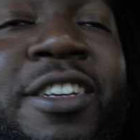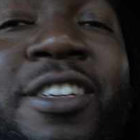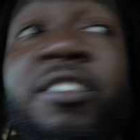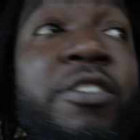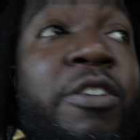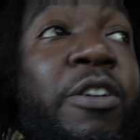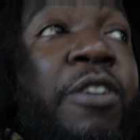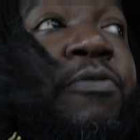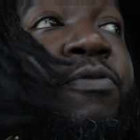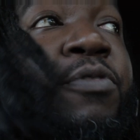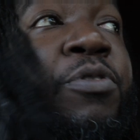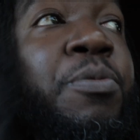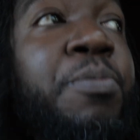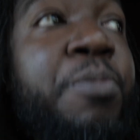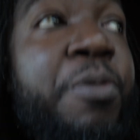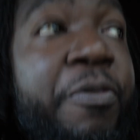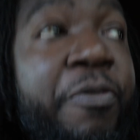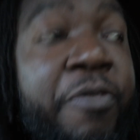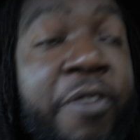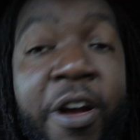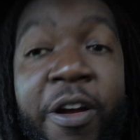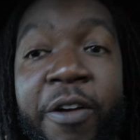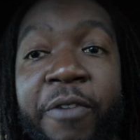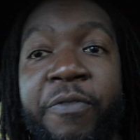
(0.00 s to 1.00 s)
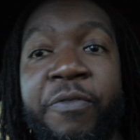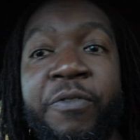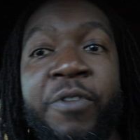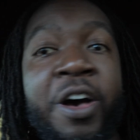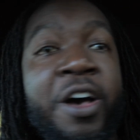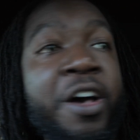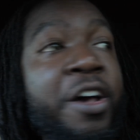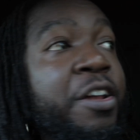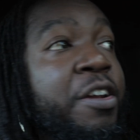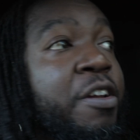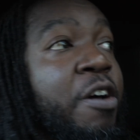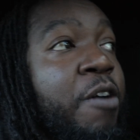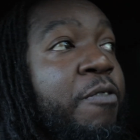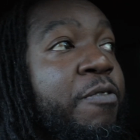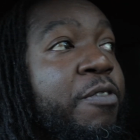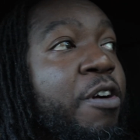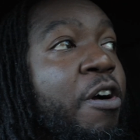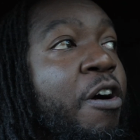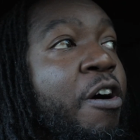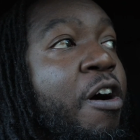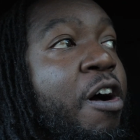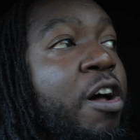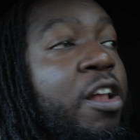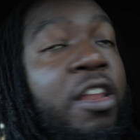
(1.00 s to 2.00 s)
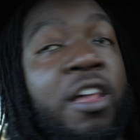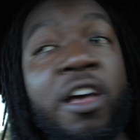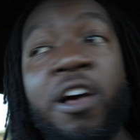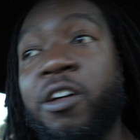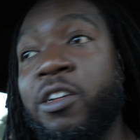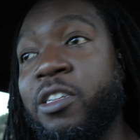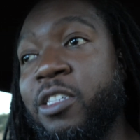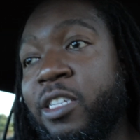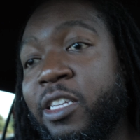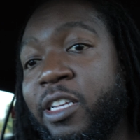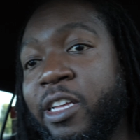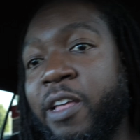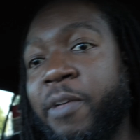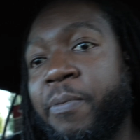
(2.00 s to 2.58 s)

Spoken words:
So if you prefer fun over all else,